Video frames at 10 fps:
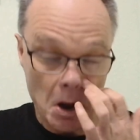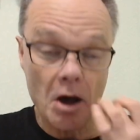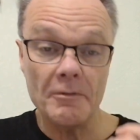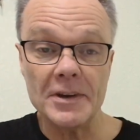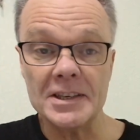
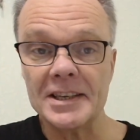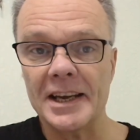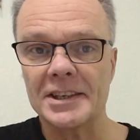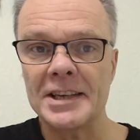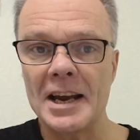Obviously,
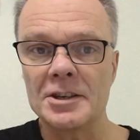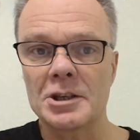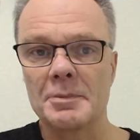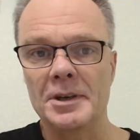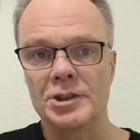it tends
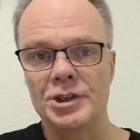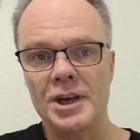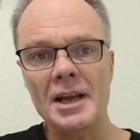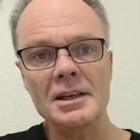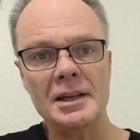to be
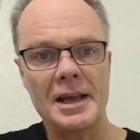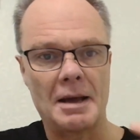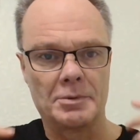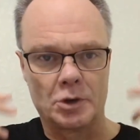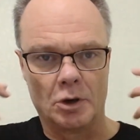gently
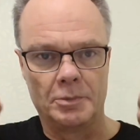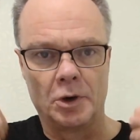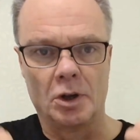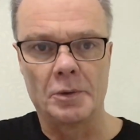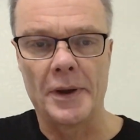absorbed
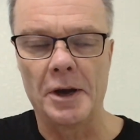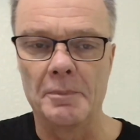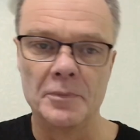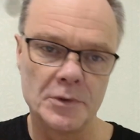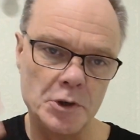all the way
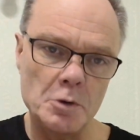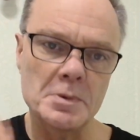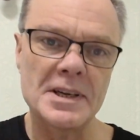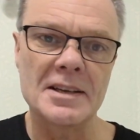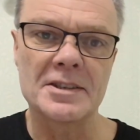up
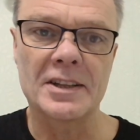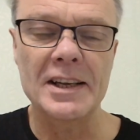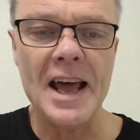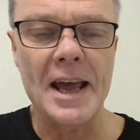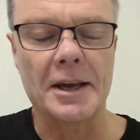2% of the
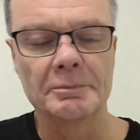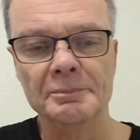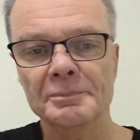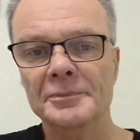neck.